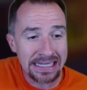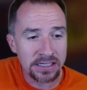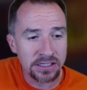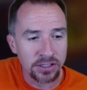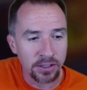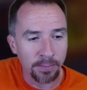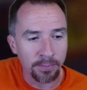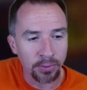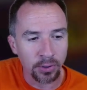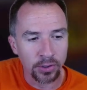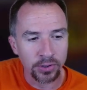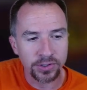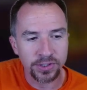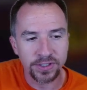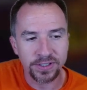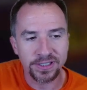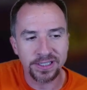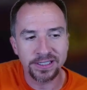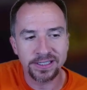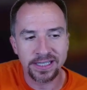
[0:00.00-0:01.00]
to purchase
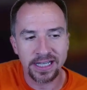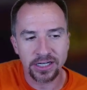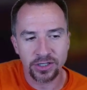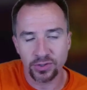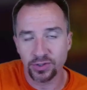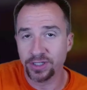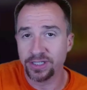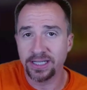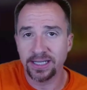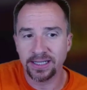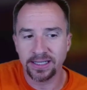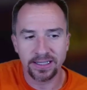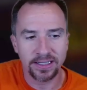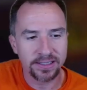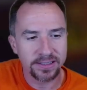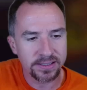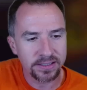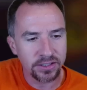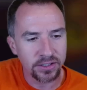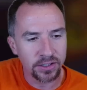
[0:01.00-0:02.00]
these extra
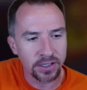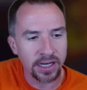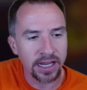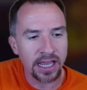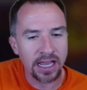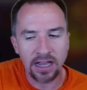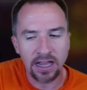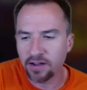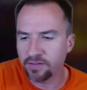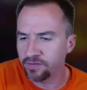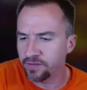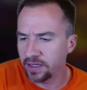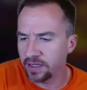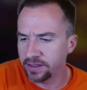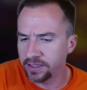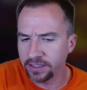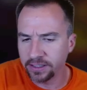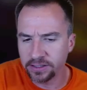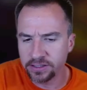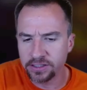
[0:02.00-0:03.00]
tickets. You're going to have, I
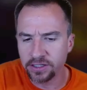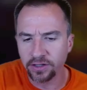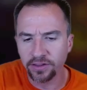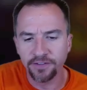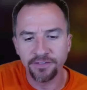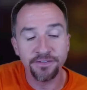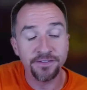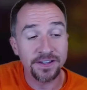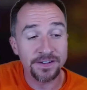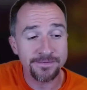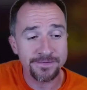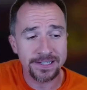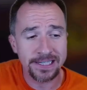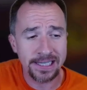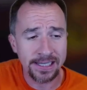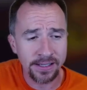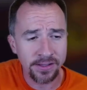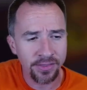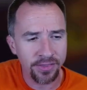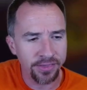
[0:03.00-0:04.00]
think, until the
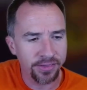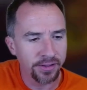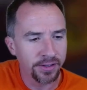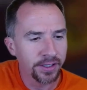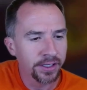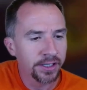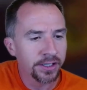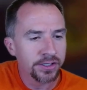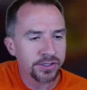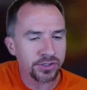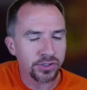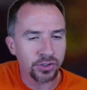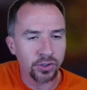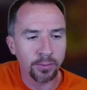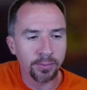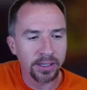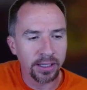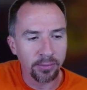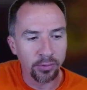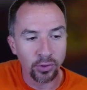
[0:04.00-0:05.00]
15th, so you'll
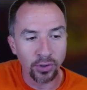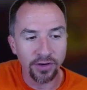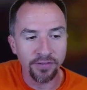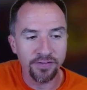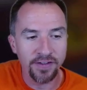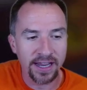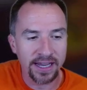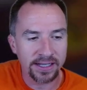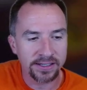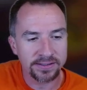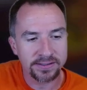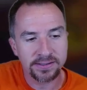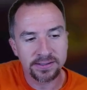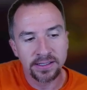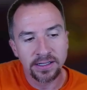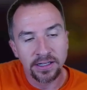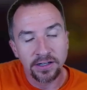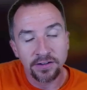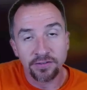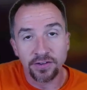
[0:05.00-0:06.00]
be able to advance.
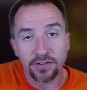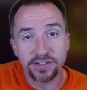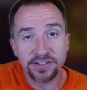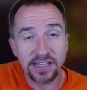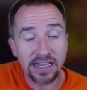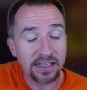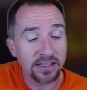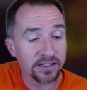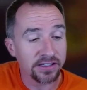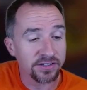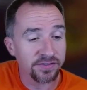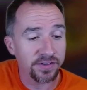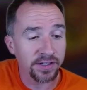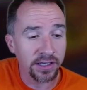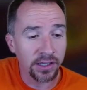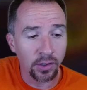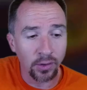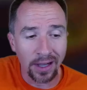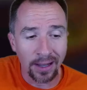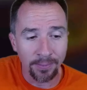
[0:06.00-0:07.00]
For the sake of this
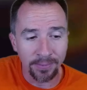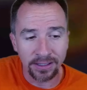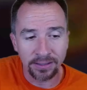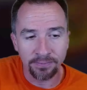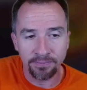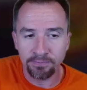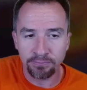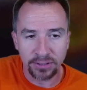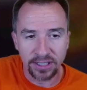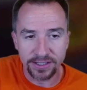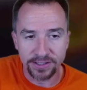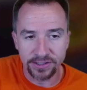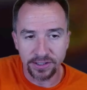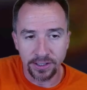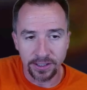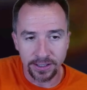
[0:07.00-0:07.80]
video, I'm going to press on